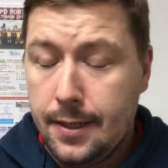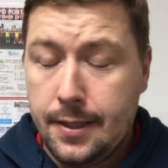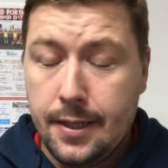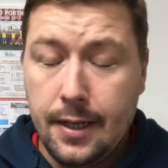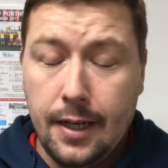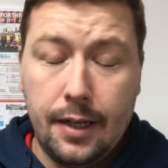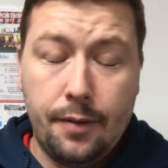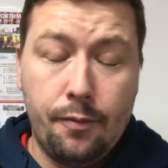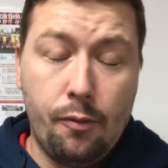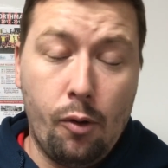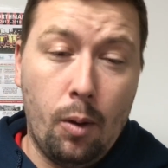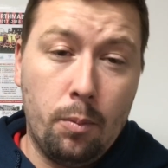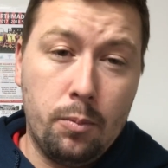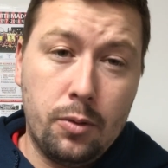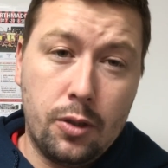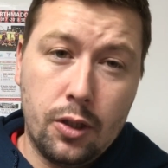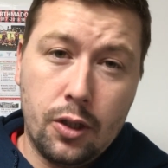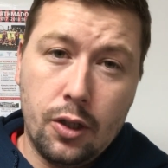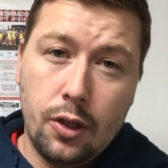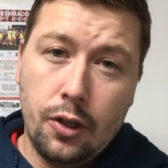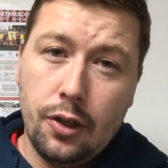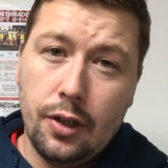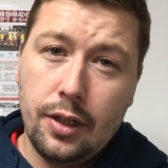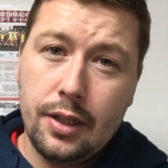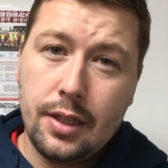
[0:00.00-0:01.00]
Dan Robs
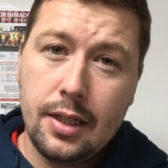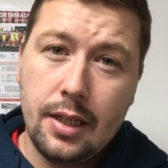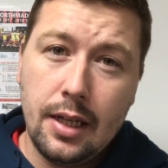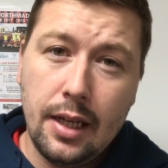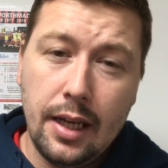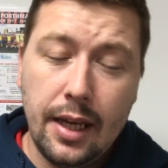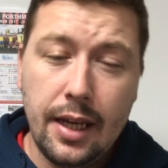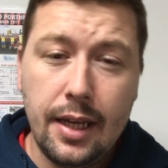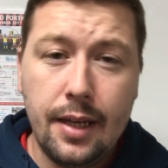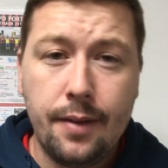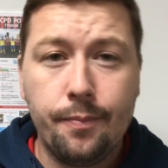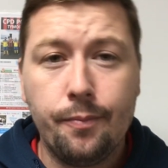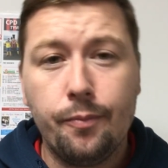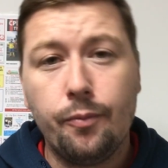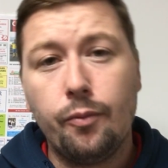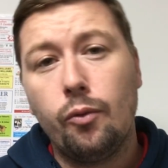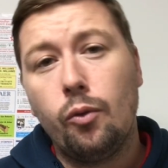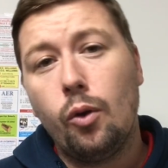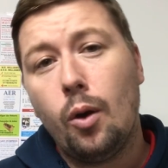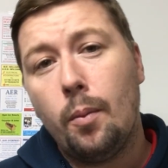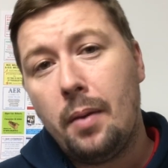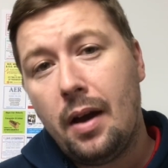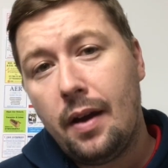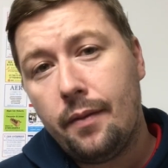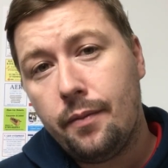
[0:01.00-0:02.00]
has hurt his knee. Rob